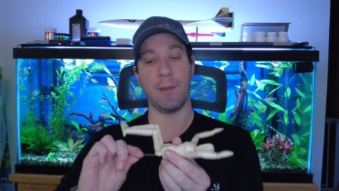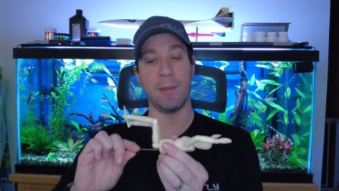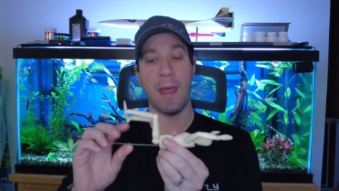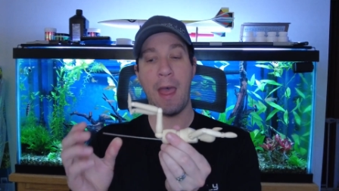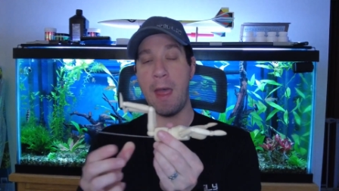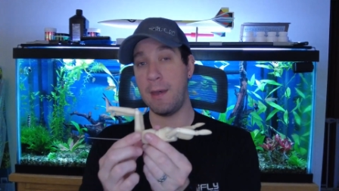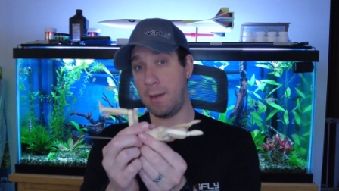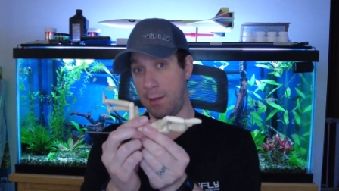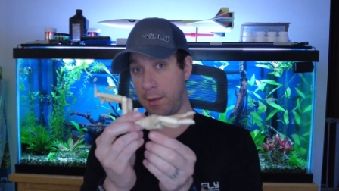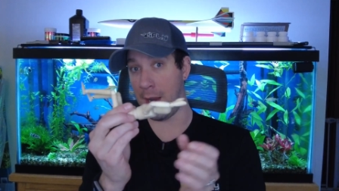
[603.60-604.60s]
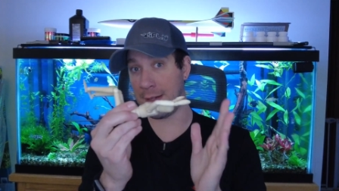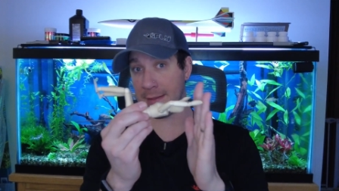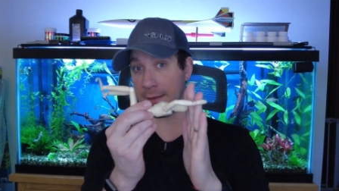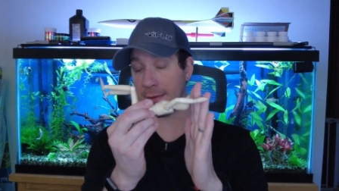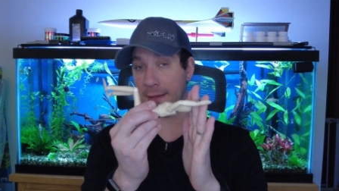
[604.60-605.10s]
the head nice
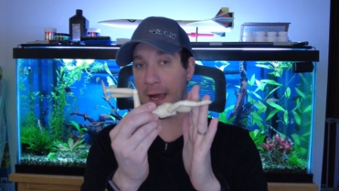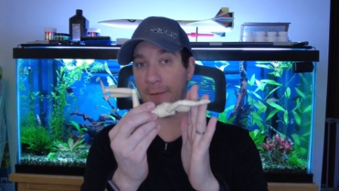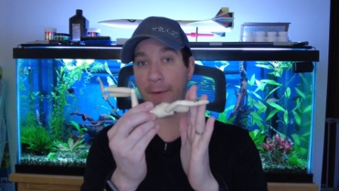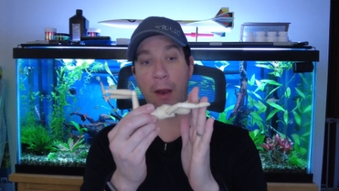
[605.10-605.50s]
and safe